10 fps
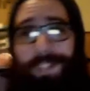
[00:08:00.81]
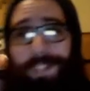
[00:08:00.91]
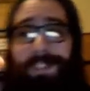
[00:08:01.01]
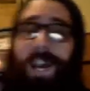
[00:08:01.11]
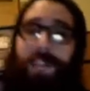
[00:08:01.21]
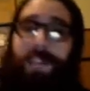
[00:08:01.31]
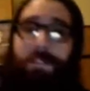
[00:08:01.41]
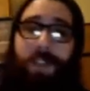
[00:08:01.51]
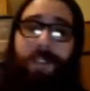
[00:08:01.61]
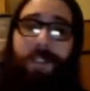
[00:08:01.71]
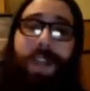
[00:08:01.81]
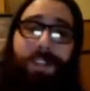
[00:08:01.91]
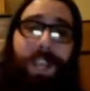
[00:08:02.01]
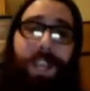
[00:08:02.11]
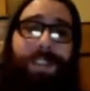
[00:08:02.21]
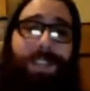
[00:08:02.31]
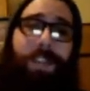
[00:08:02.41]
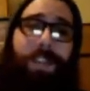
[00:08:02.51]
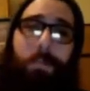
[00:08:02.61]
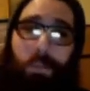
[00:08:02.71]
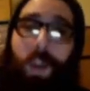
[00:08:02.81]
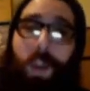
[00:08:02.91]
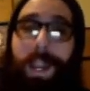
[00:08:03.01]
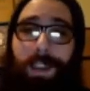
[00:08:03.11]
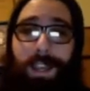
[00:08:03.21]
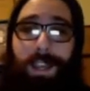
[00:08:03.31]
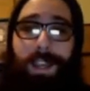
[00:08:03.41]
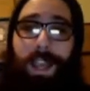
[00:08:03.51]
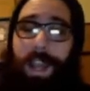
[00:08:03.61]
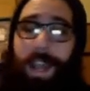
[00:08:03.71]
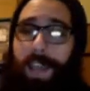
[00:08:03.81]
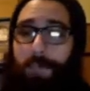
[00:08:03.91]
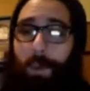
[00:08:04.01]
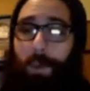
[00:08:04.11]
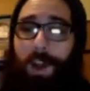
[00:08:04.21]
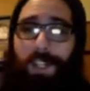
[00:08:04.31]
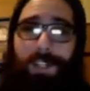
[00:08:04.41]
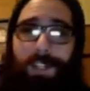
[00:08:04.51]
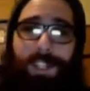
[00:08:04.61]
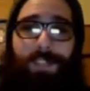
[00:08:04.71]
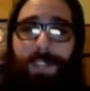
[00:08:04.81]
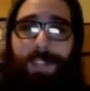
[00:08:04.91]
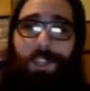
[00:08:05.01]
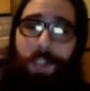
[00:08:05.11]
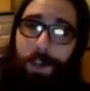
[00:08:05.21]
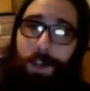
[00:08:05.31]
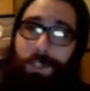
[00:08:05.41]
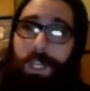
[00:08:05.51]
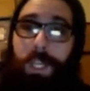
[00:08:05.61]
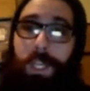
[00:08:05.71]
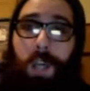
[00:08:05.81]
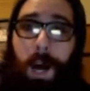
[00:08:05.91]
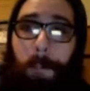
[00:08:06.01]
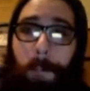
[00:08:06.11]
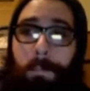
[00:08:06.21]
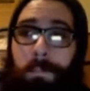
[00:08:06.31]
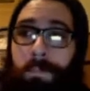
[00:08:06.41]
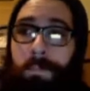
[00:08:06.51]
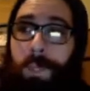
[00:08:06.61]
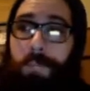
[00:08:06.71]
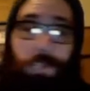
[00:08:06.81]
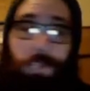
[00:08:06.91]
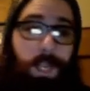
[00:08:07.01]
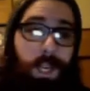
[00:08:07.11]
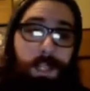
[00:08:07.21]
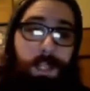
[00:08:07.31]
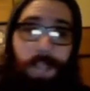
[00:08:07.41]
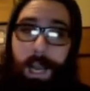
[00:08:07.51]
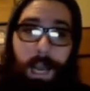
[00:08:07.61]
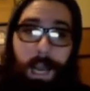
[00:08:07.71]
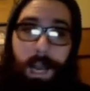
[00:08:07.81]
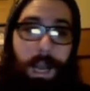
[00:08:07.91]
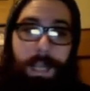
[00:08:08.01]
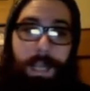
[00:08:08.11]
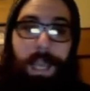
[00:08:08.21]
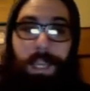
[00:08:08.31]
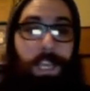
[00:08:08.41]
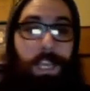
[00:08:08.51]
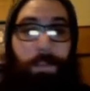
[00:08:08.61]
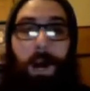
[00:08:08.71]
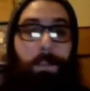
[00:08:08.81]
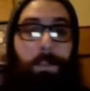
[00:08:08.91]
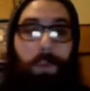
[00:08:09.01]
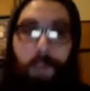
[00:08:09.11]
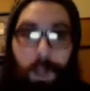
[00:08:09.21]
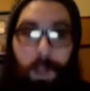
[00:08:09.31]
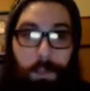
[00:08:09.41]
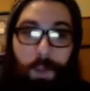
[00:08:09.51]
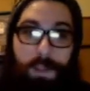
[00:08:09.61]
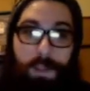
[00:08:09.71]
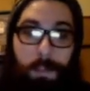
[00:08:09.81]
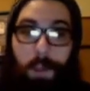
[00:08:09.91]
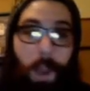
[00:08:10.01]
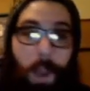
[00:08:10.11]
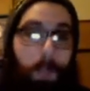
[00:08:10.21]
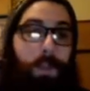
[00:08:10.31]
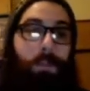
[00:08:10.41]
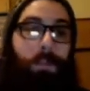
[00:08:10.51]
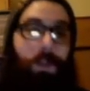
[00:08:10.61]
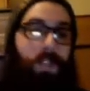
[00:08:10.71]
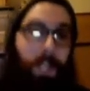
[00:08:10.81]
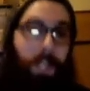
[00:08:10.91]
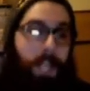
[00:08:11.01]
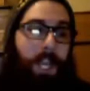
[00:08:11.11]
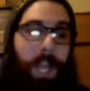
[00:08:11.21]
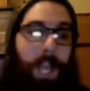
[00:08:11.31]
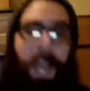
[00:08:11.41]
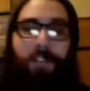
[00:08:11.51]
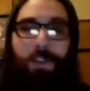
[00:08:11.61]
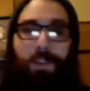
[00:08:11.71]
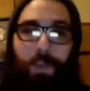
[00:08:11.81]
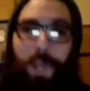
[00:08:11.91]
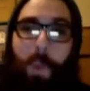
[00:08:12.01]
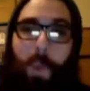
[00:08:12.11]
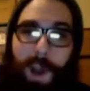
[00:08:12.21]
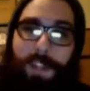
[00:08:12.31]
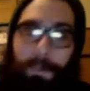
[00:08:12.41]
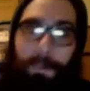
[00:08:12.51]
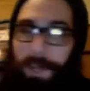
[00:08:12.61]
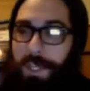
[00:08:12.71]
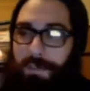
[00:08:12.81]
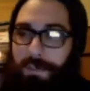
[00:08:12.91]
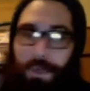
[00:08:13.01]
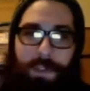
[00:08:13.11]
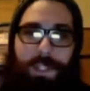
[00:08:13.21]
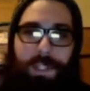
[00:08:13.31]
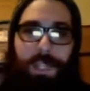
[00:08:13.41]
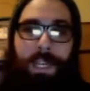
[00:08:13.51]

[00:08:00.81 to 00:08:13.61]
it's not even funny. I've actually had to take a break, and I've been watching TV shows just because I can't keep up with all the movies. I'm probably most likely going to have to rewatch a bunch of movies